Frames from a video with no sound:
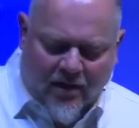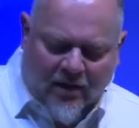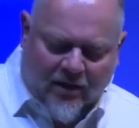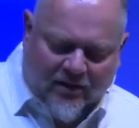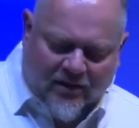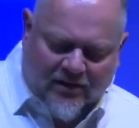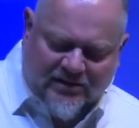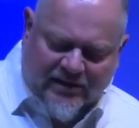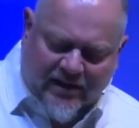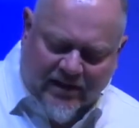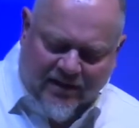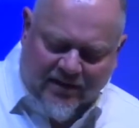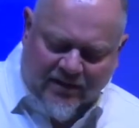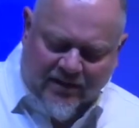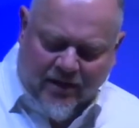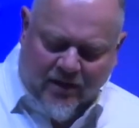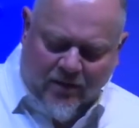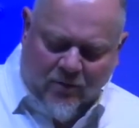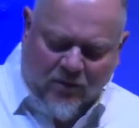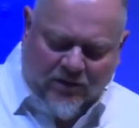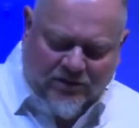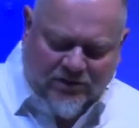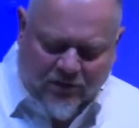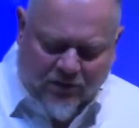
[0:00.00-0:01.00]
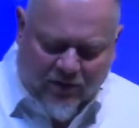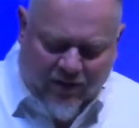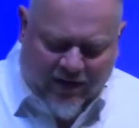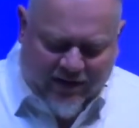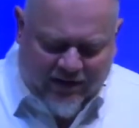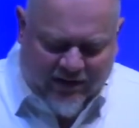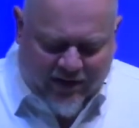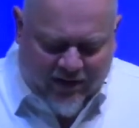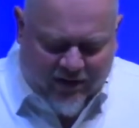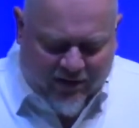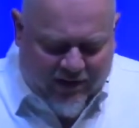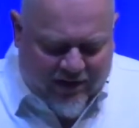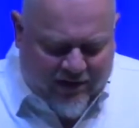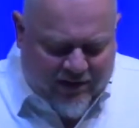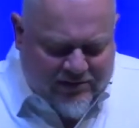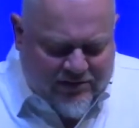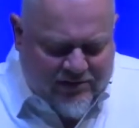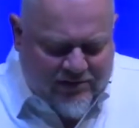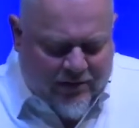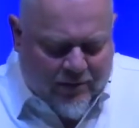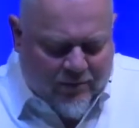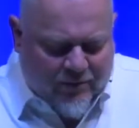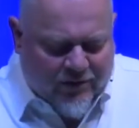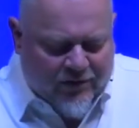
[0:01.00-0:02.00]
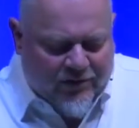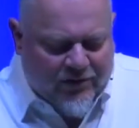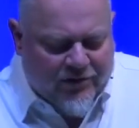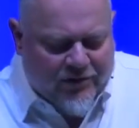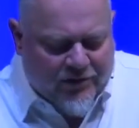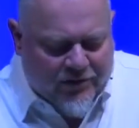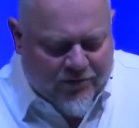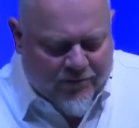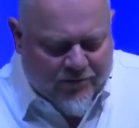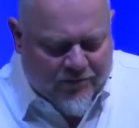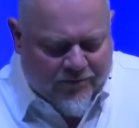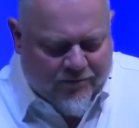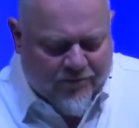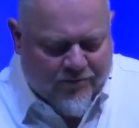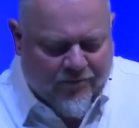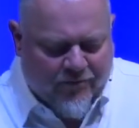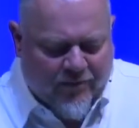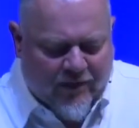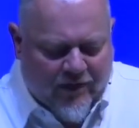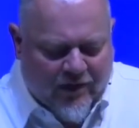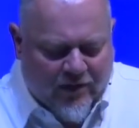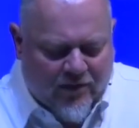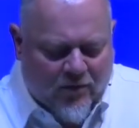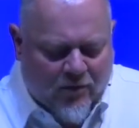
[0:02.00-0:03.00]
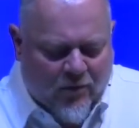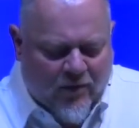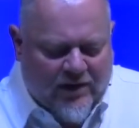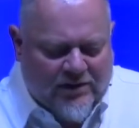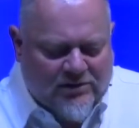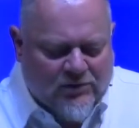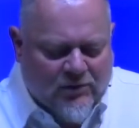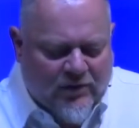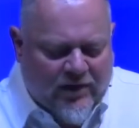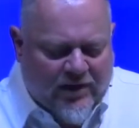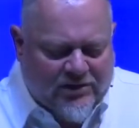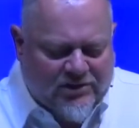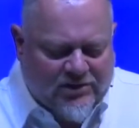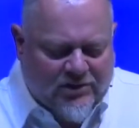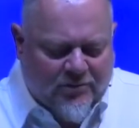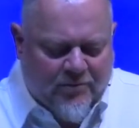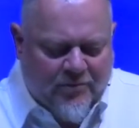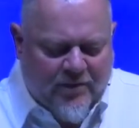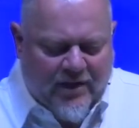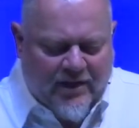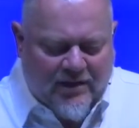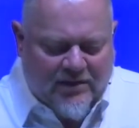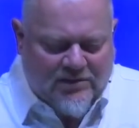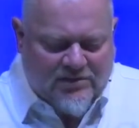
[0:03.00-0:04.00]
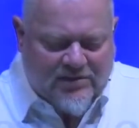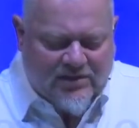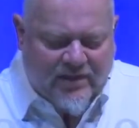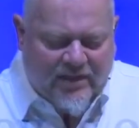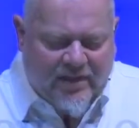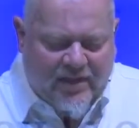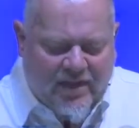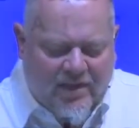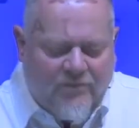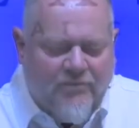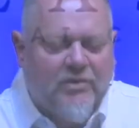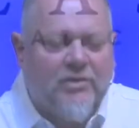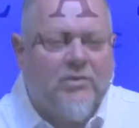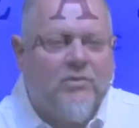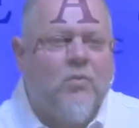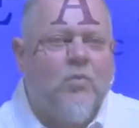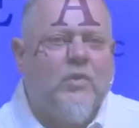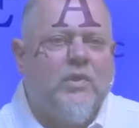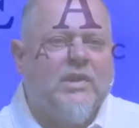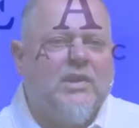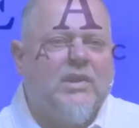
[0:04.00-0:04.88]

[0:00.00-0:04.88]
Second thing I want you to write down, guys. Number two, the resurrection means that even when